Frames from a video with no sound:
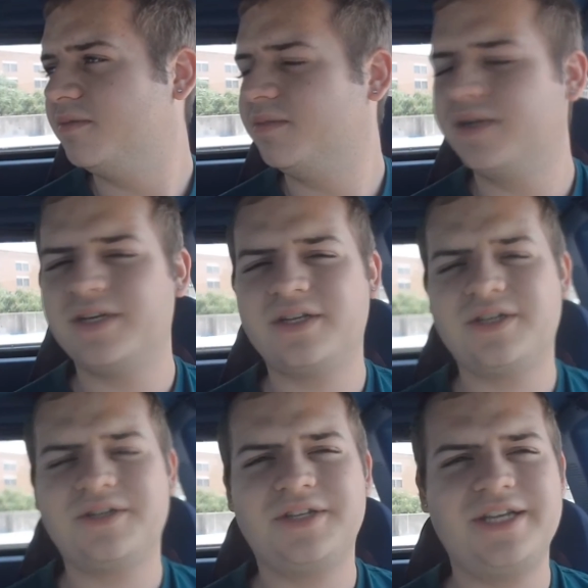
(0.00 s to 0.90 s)
But
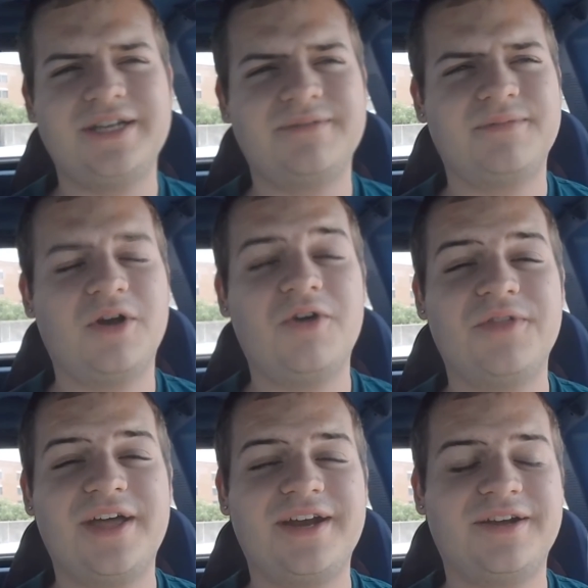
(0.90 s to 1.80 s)
uh yeah. Oh,
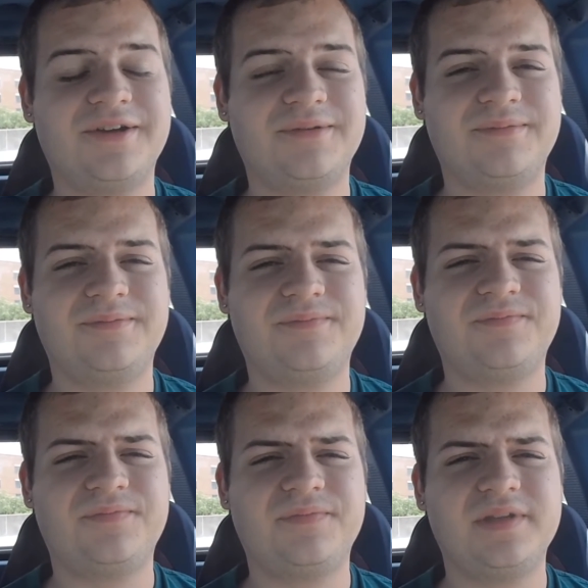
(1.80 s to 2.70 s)
that um
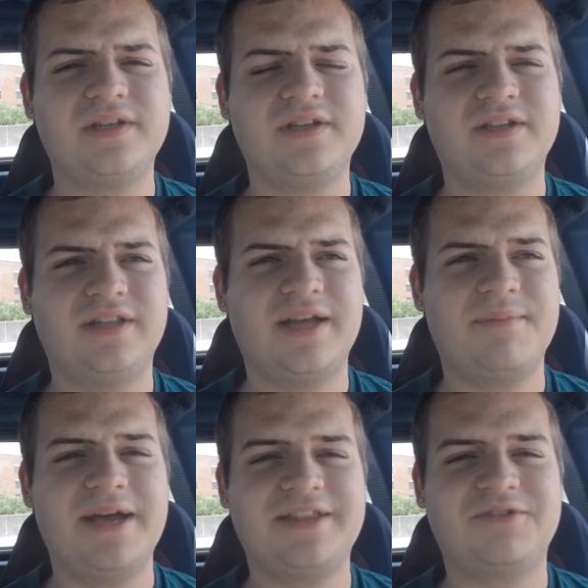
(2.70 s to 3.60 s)
that
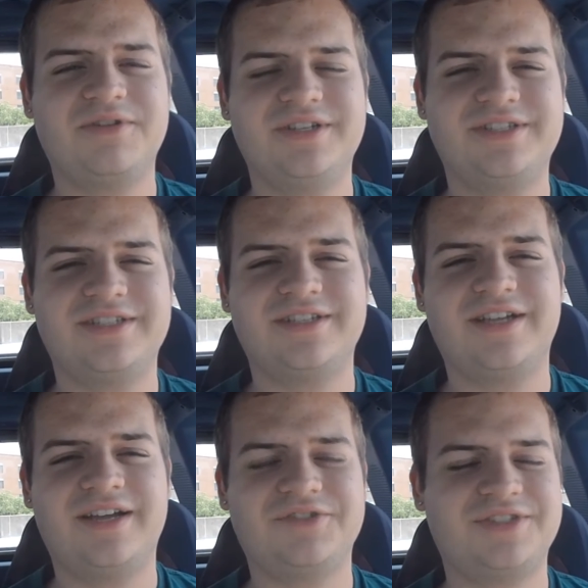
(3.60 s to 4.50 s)
math quiz
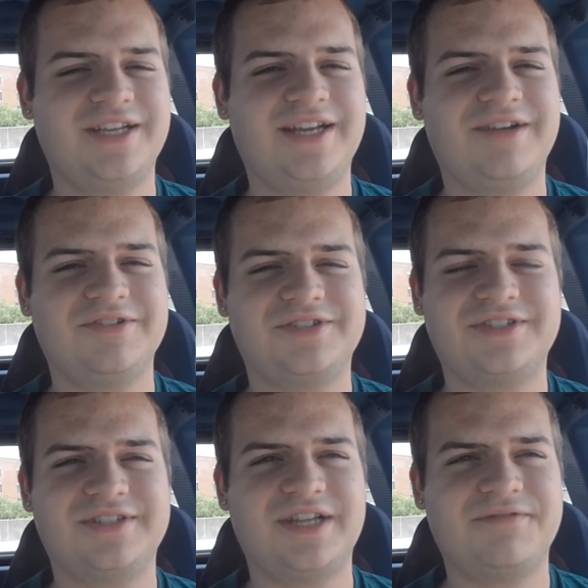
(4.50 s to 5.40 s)
I was saying I
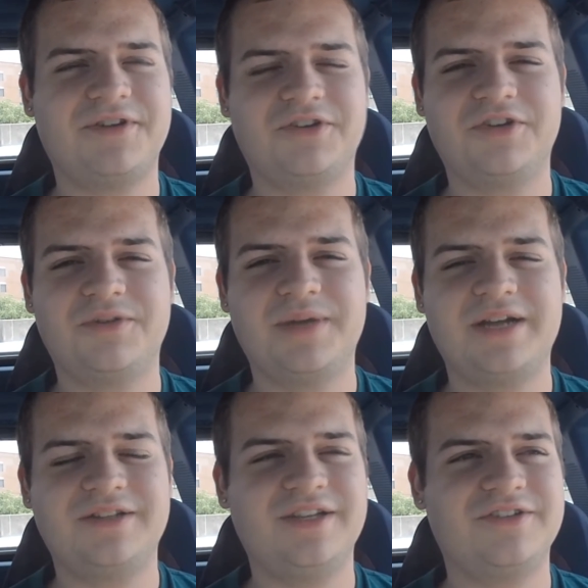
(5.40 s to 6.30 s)
was I felt good
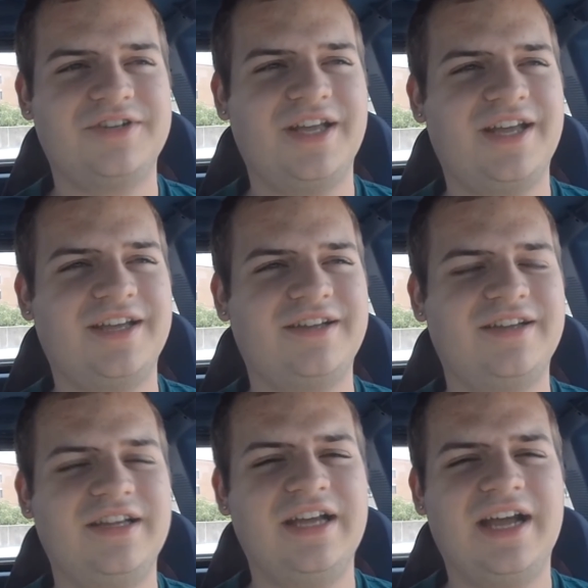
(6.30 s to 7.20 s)
about the other day.
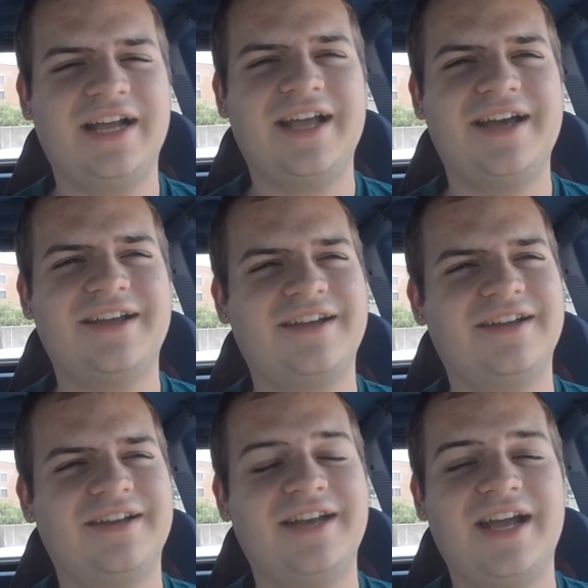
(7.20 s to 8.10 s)
I got
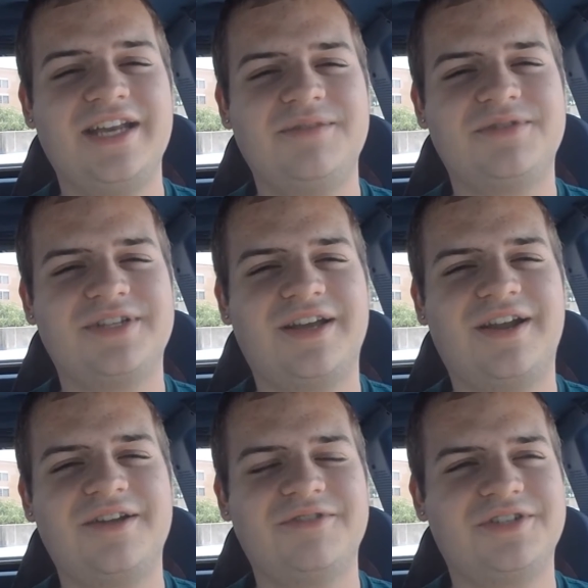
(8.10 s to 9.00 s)
a ninety percent
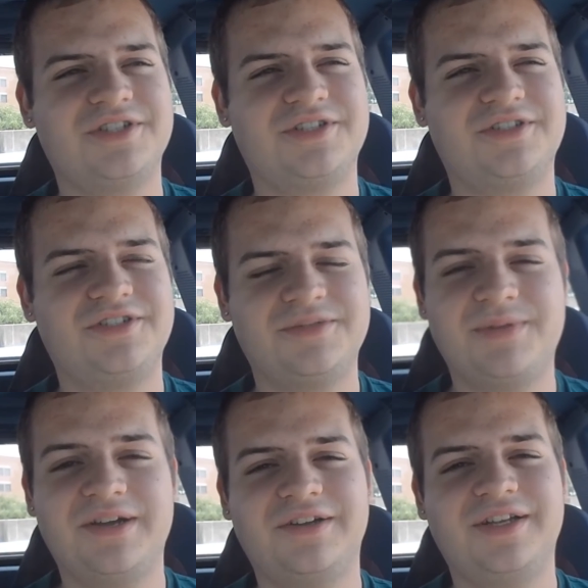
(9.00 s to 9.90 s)
on it, which is just
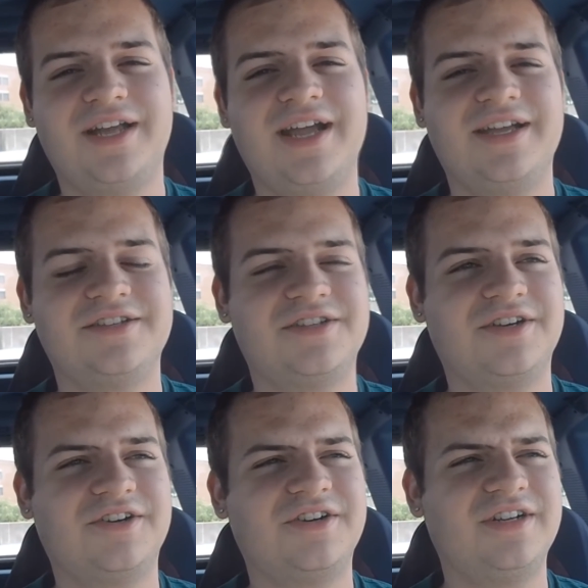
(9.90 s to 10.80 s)
barely an A, so
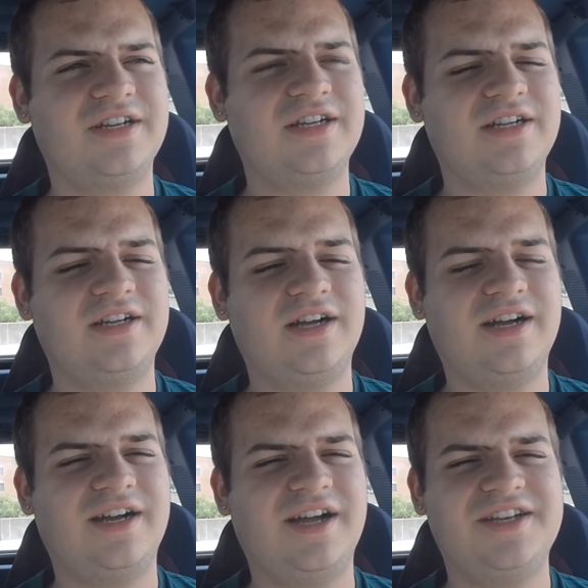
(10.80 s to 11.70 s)
uh,
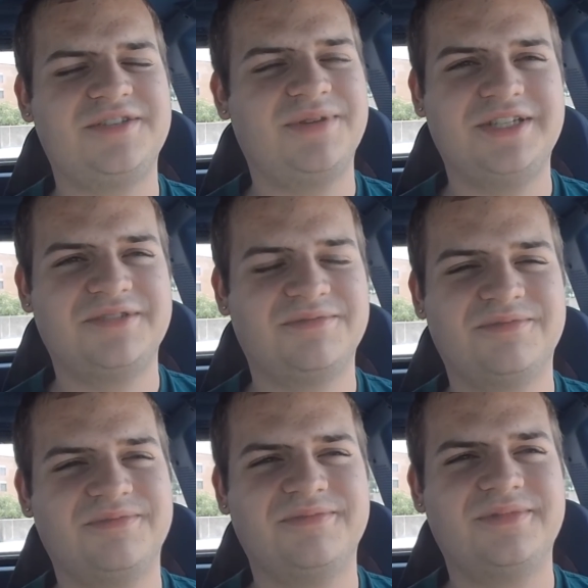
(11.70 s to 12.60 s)
I just made some